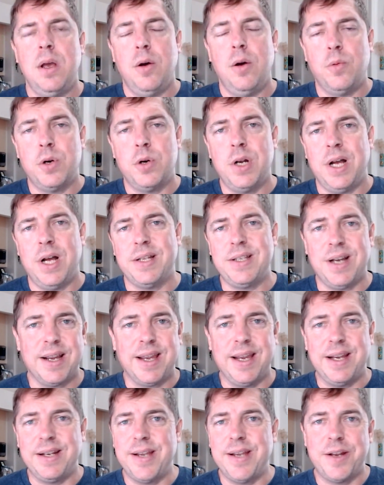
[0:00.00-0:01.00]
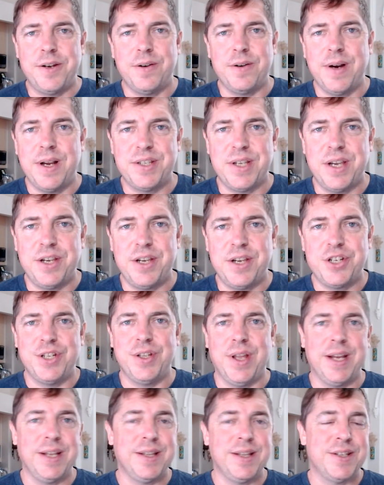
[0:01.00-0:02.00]
We're not talking tenderization
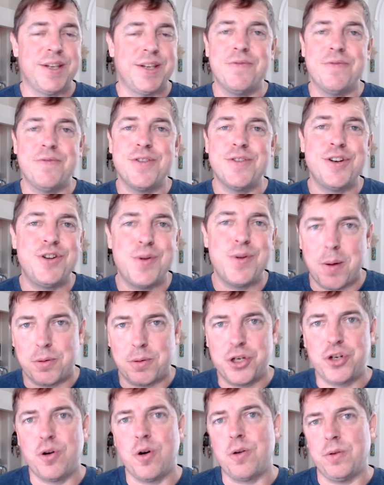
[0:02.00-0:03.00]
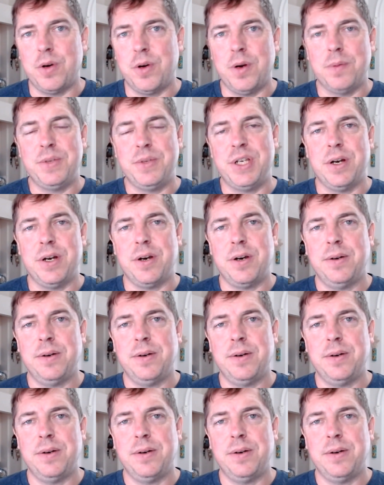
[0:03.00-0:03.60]
like 72-hour short ribs here.